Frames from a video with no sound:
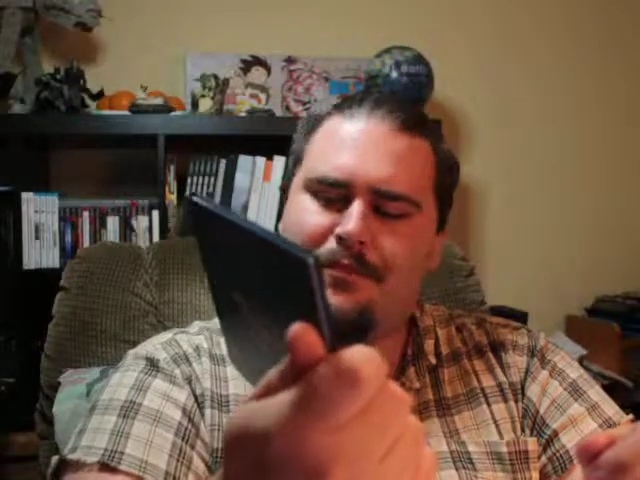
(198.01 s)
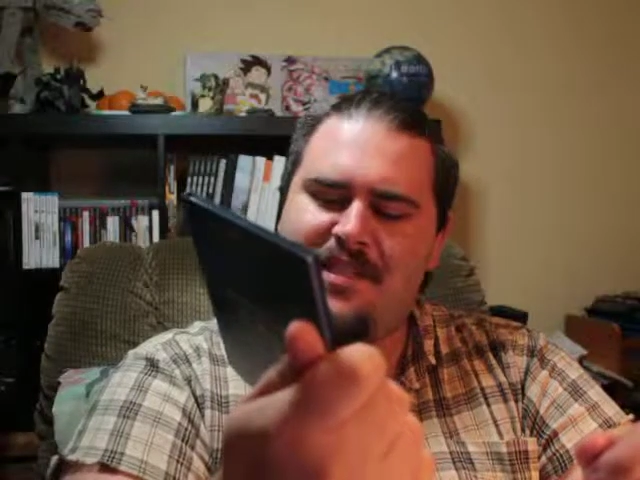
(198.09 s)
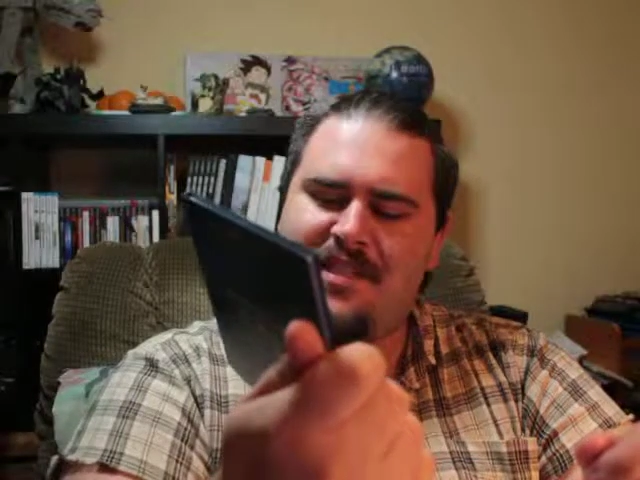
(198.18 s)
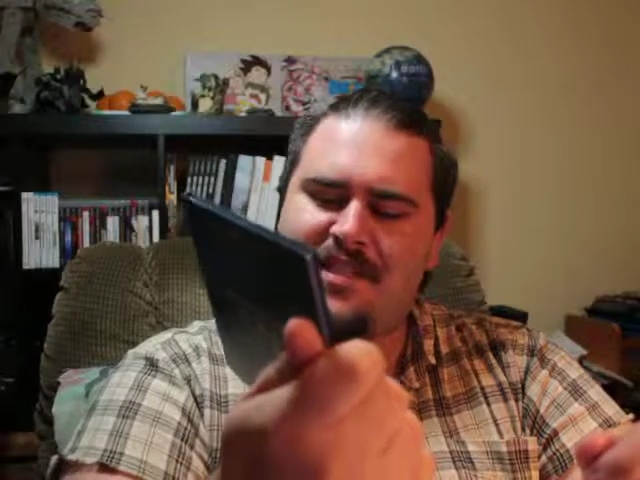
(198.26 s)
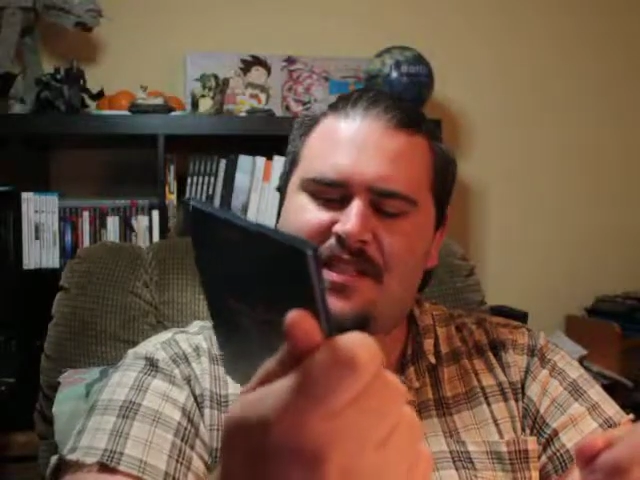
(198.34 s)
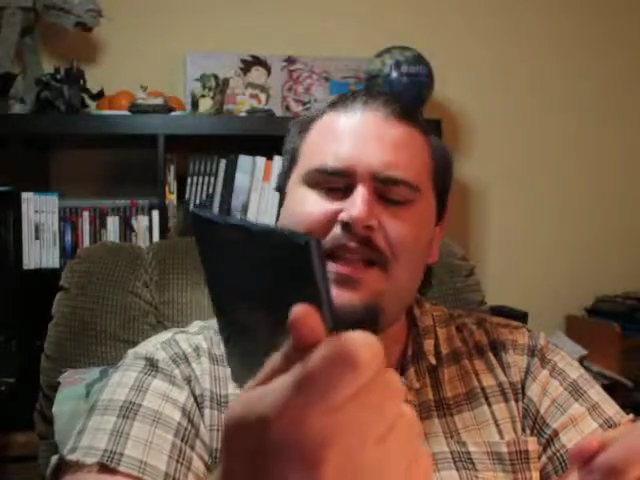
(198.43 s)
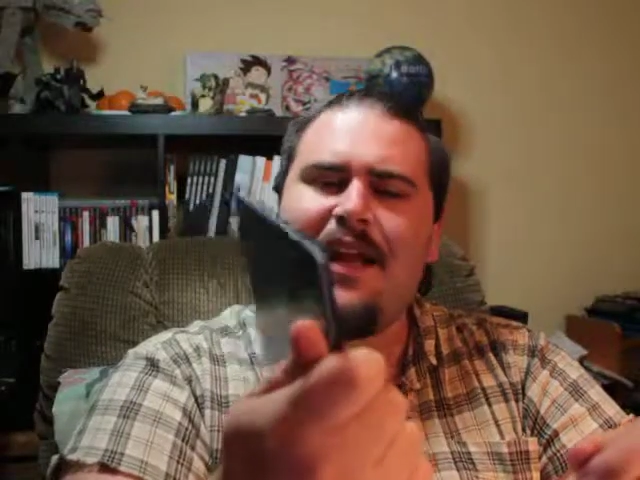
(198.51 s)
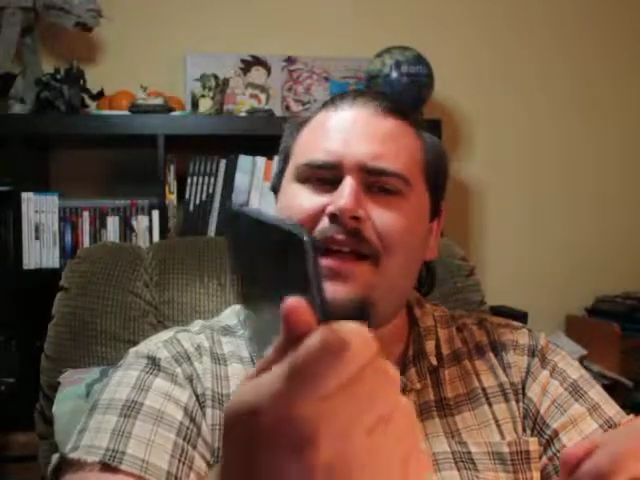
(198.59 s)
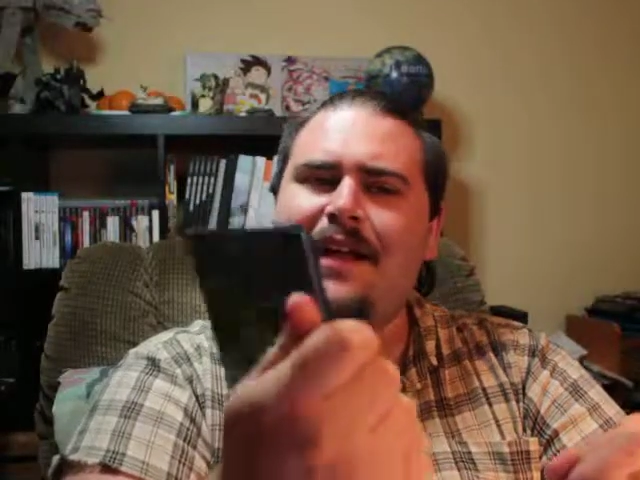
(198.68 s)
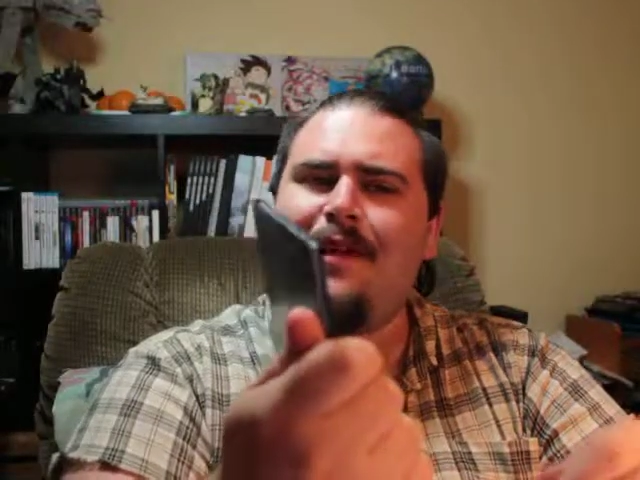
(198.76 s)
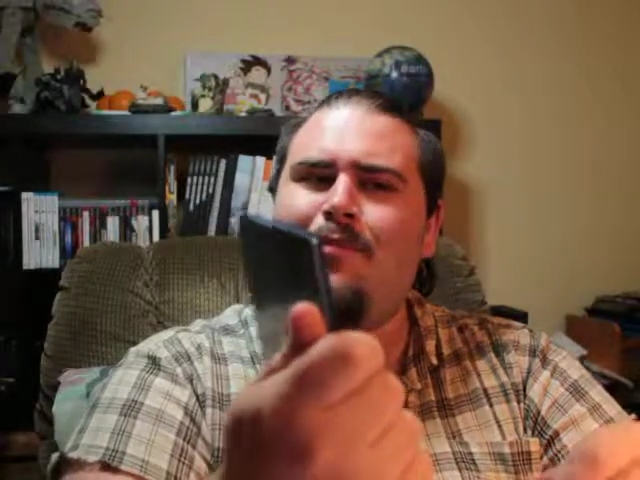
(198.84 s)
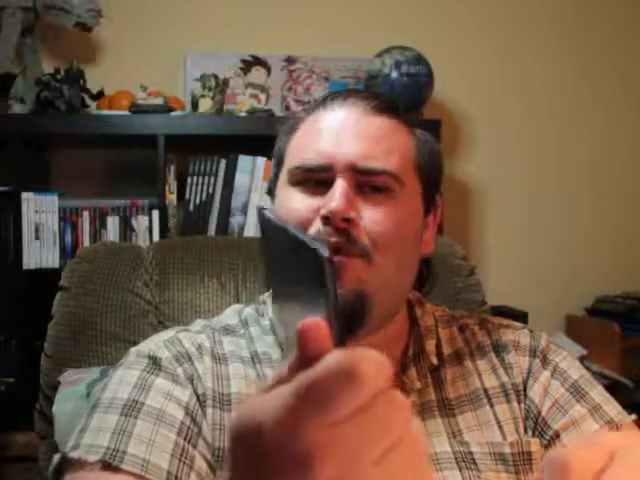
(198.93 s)

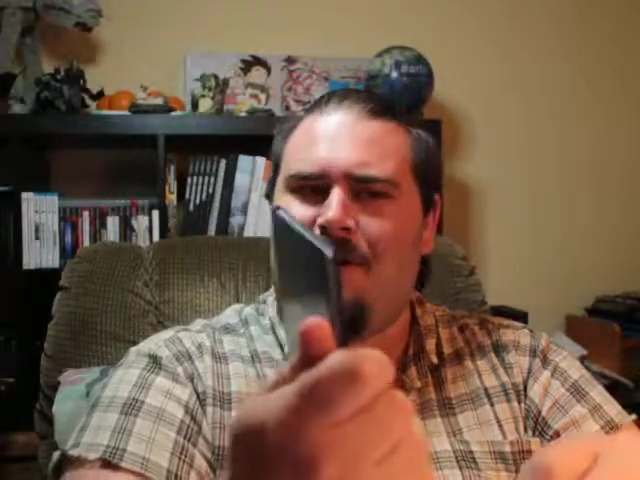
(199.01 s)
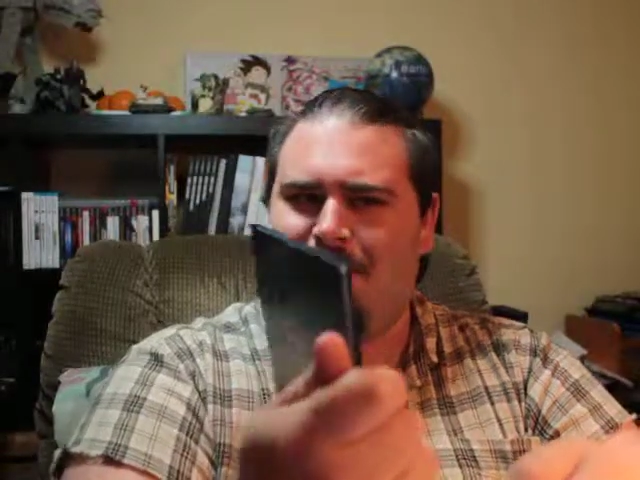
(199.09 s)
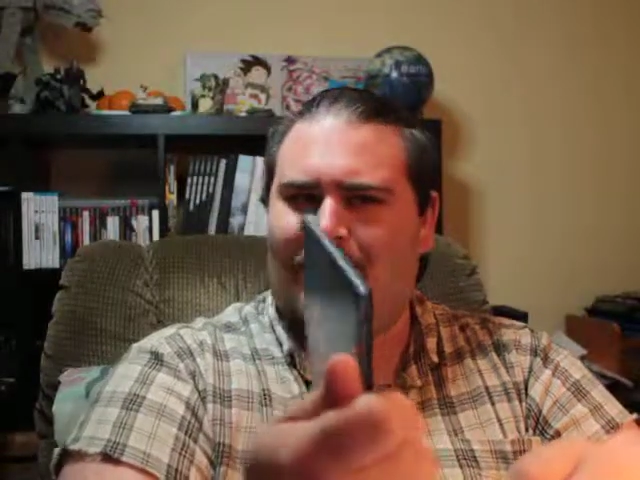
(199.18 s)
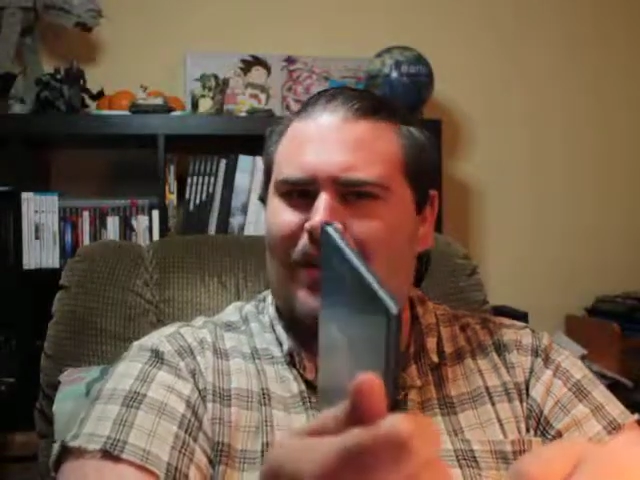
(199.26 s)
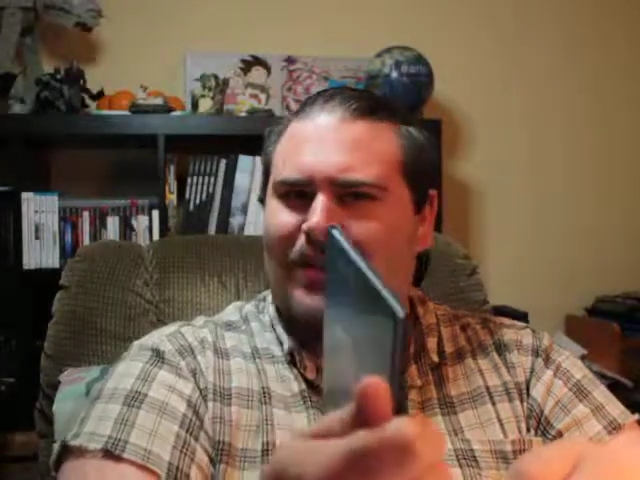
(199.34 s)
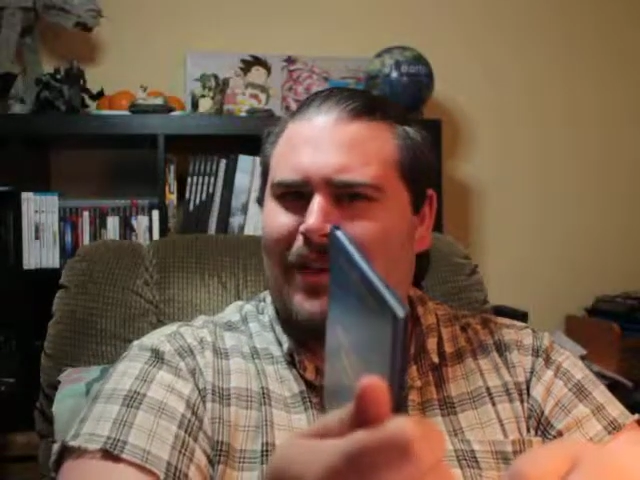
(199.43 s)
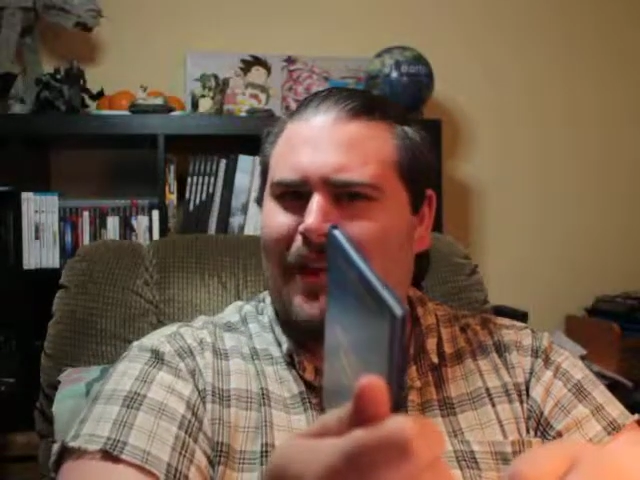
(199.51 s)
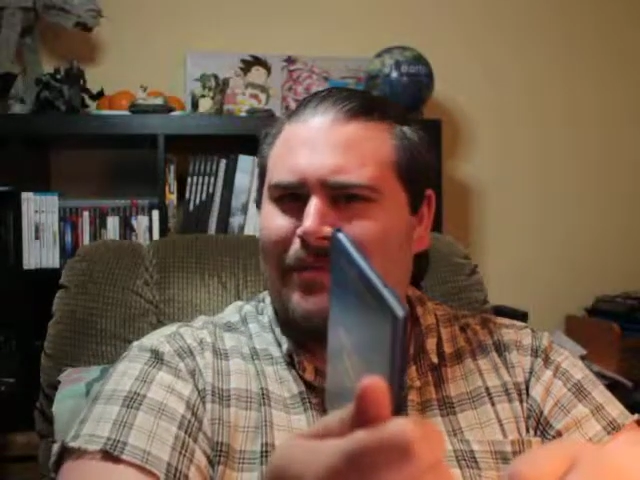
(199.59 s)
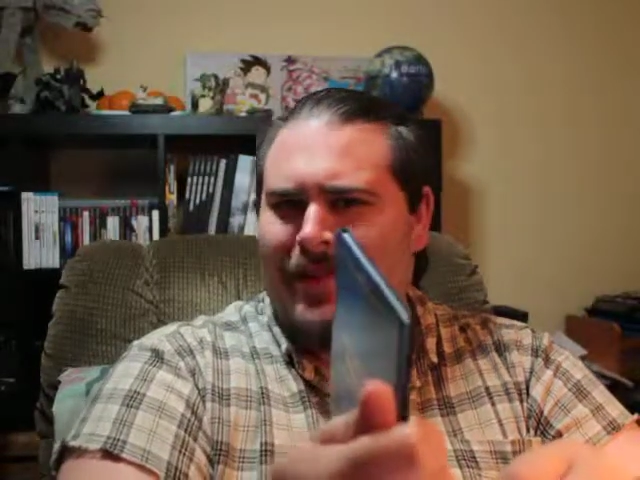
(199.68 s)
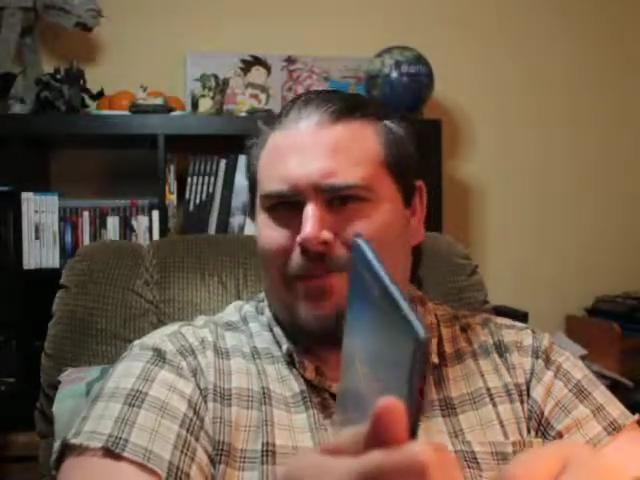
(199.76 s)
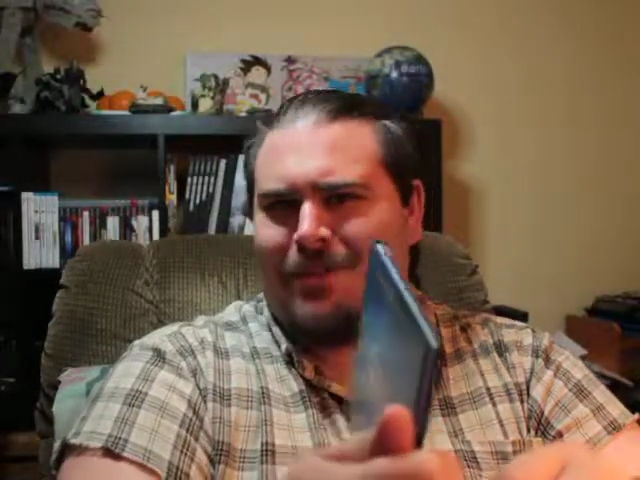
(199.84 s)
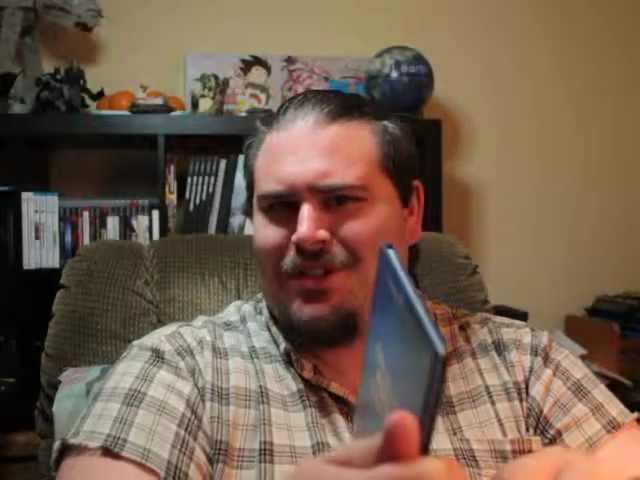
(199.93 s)
slightly more difficult time
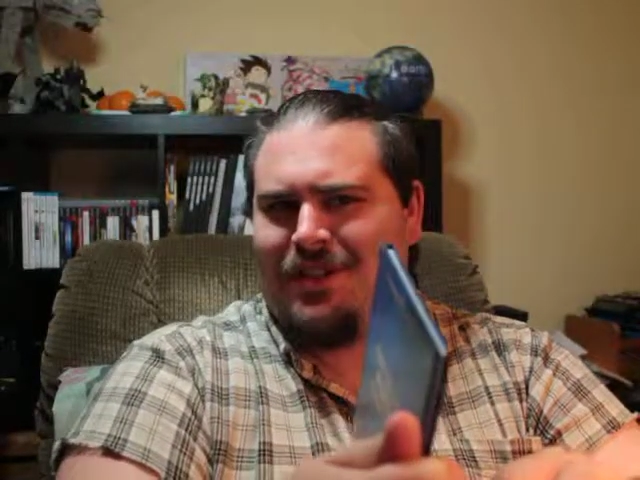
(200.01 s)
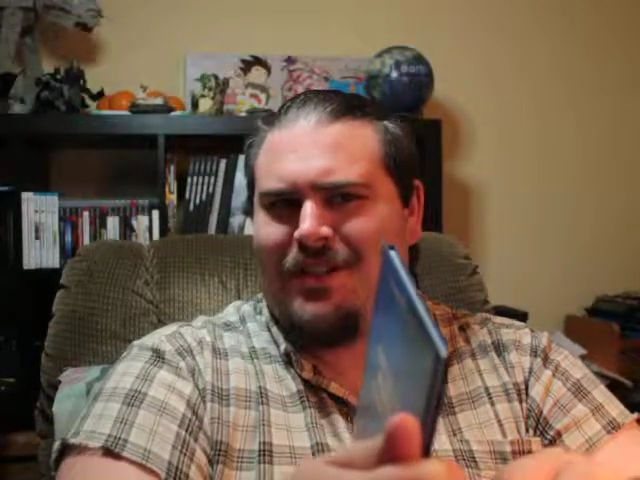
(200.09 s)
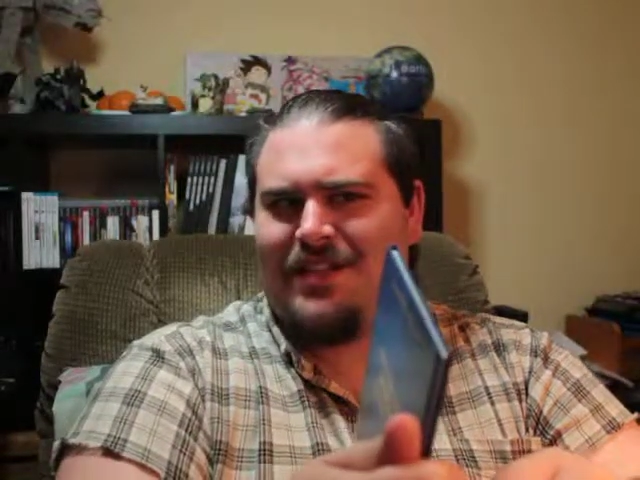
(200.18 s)
damaging